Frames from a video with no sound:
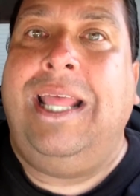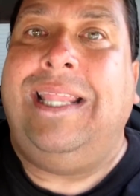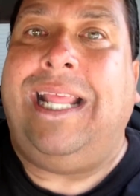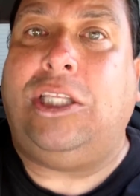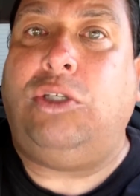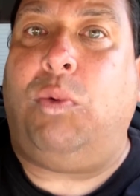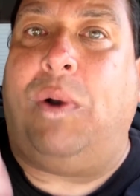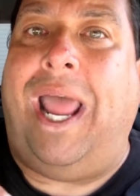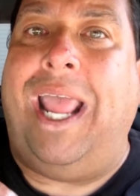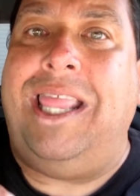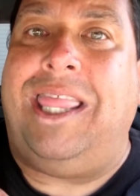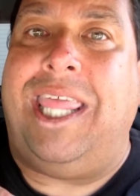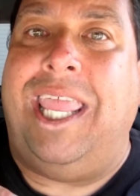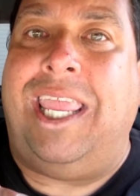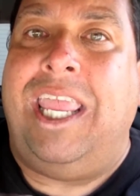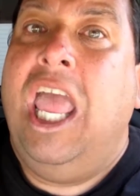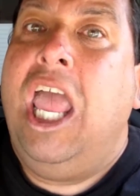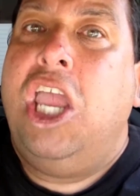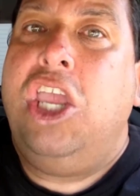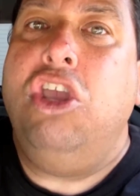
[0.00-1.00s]
That's what I
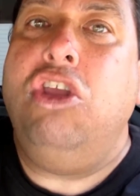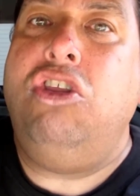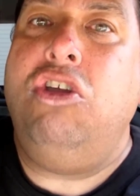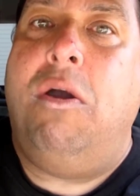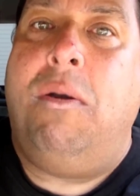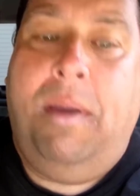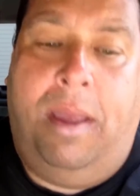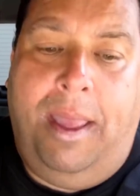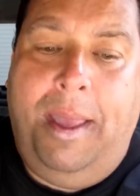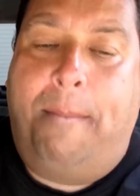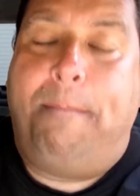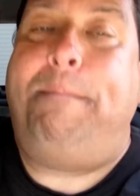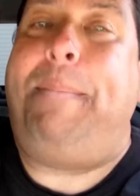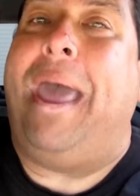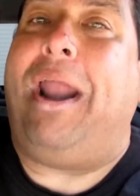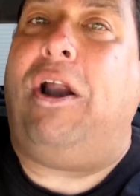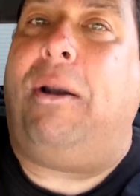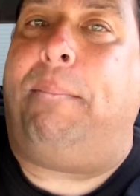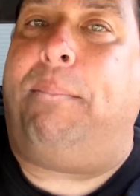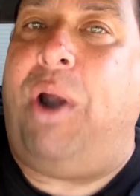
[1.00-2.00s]
think. You do
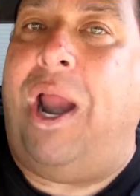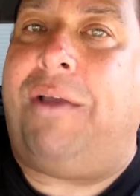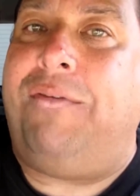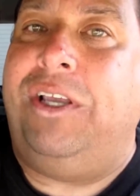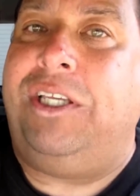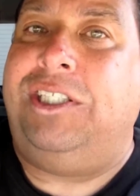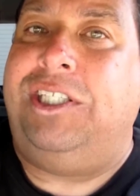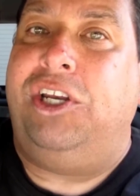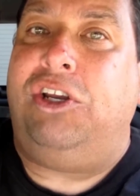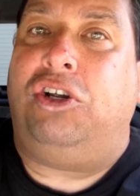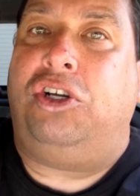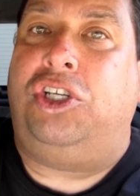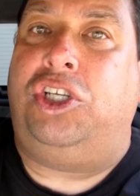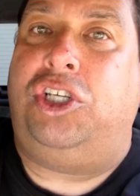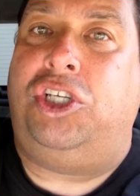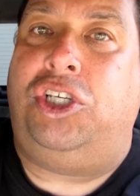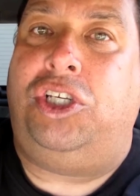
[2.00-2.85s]
better breakfast than your